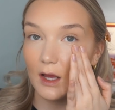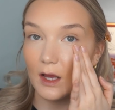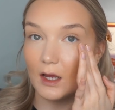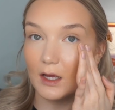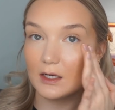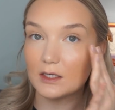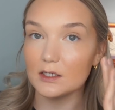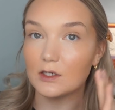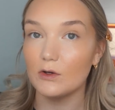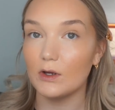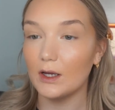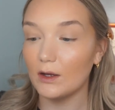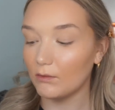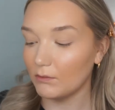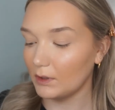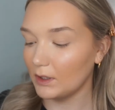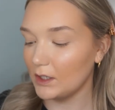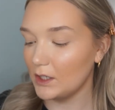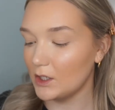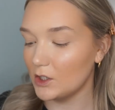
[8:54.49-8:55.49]
and you can't
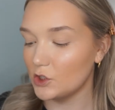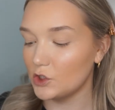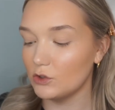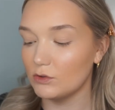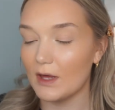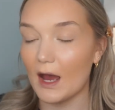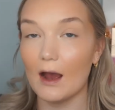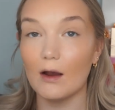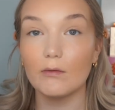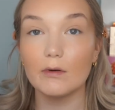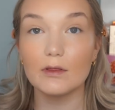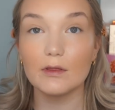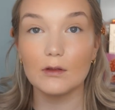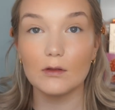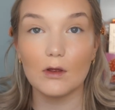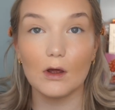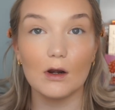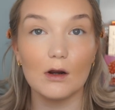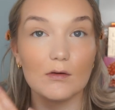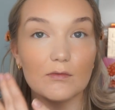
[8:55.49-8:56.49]
really do that with a
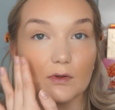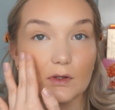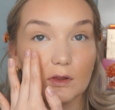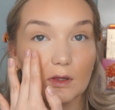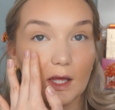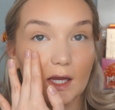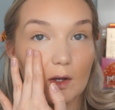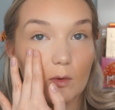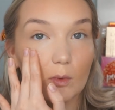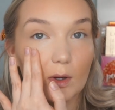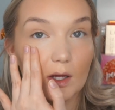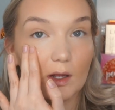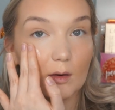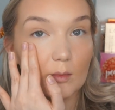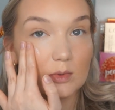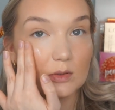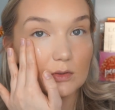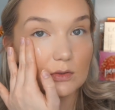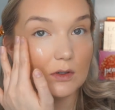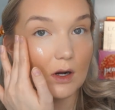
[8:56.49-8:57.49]
lot of liquid
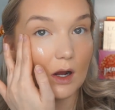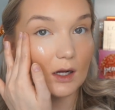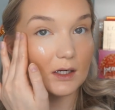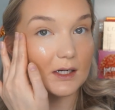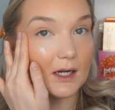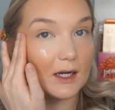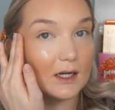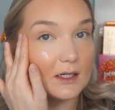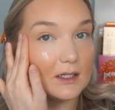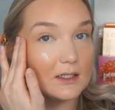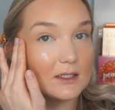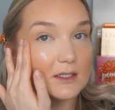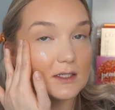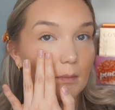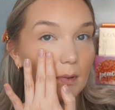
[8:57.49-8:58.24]
product.